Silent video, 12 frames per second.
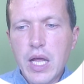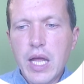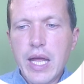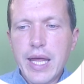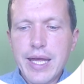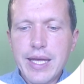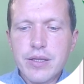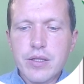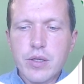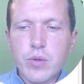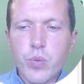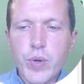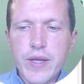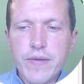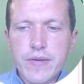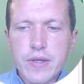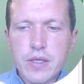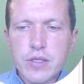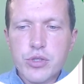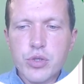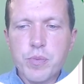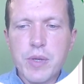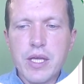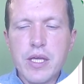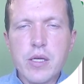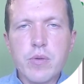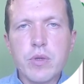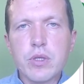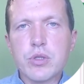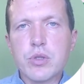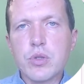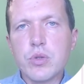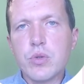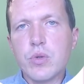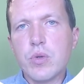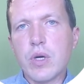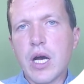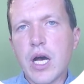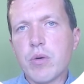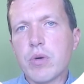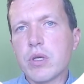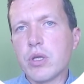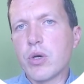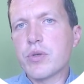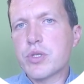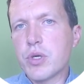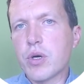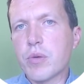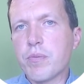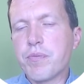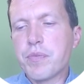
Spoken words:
and width should be equal to our loan term.